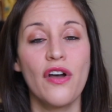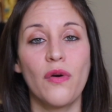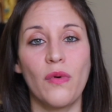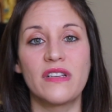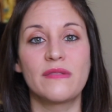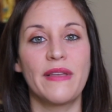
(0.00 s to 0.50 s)

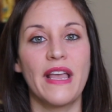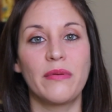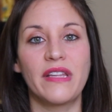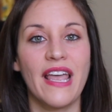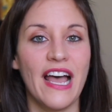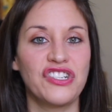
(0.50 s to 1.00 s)
was being able
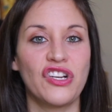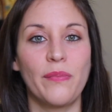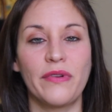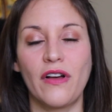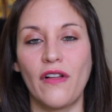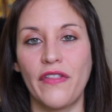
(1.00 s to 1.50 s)
to catch up
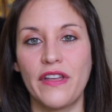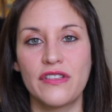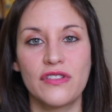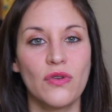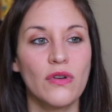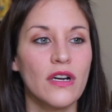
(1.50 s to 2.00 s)
on all the
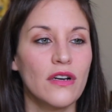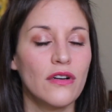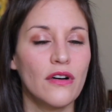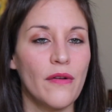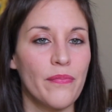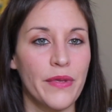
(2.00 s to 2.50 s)

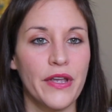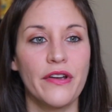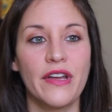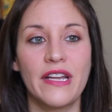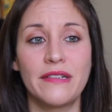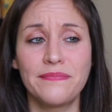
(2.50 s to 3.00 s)
historical and
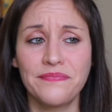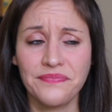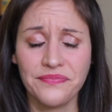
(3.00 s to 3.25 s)
period